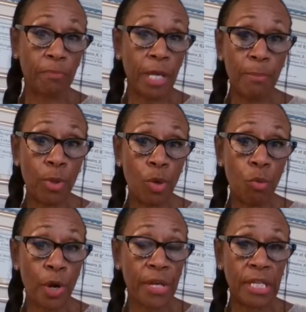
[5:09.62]
people
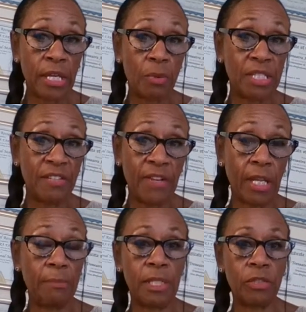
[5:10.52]
working there with
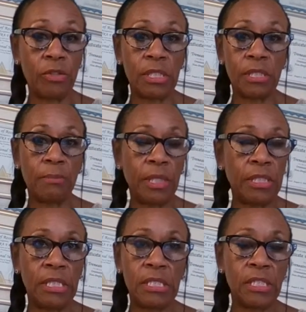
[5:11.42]
developmental
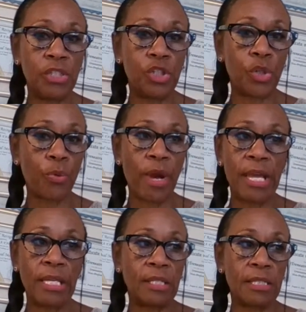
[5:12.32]
disabilities, and it's
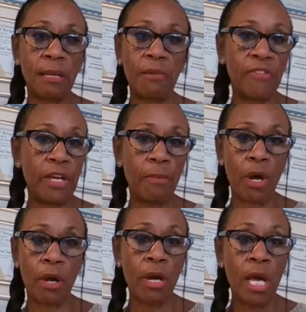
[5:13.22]
great. Some of them
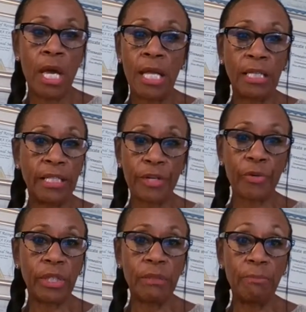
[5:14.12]
are
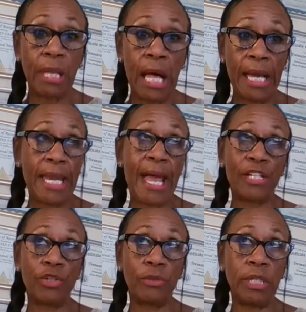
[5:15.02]
literally blind.
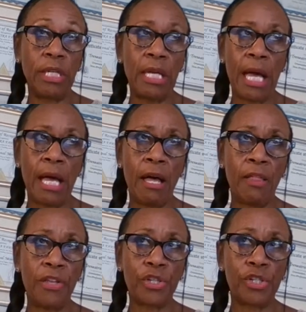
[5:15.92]
Actually,
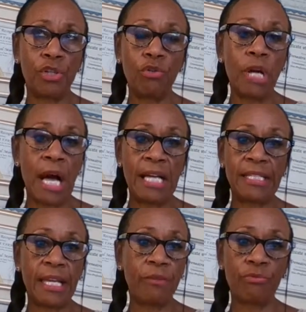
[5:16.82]
there's two
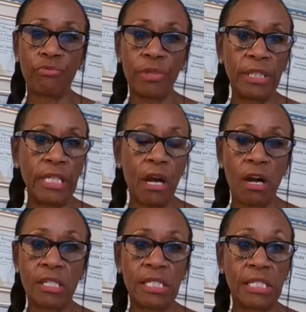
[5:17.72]
guys that really
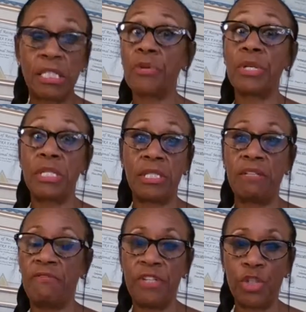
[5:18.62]
are
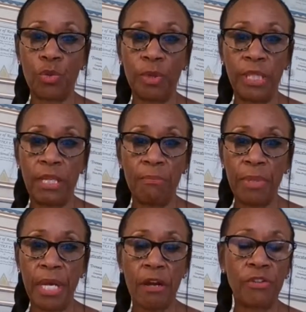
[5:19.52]
seriously visually
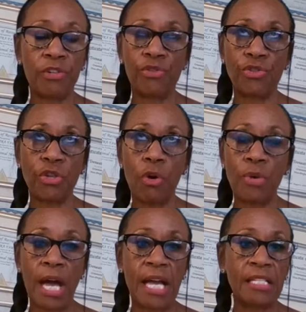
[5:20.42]
impaired. They're so
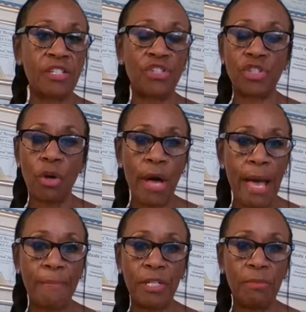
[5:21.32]
nice and so
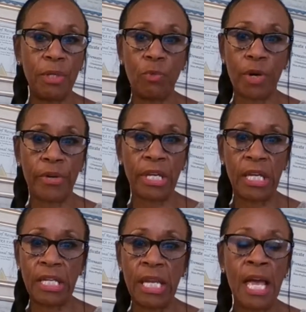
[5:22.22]
happy to be
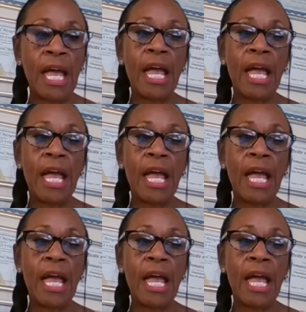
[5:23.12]
working.